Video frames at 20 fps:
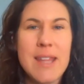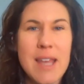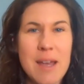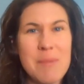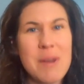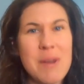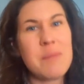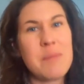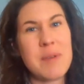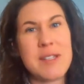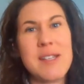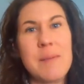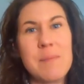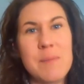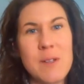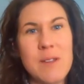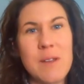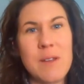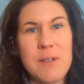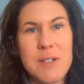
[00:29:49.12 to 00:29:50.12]
that might be
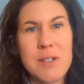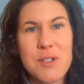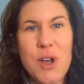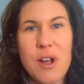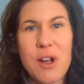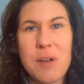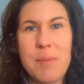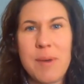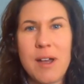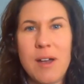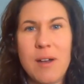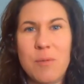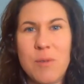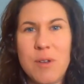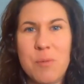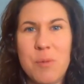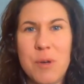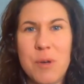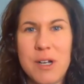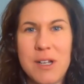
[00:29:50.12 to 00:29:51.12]
something that we talk about
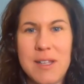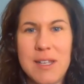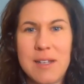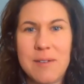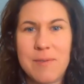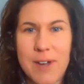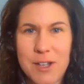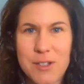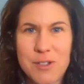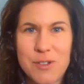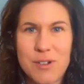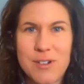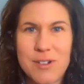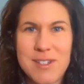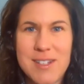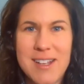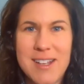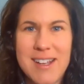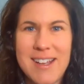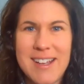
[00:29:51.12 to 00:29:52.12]
with one of the
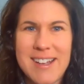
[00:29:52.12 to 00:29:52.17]
advisors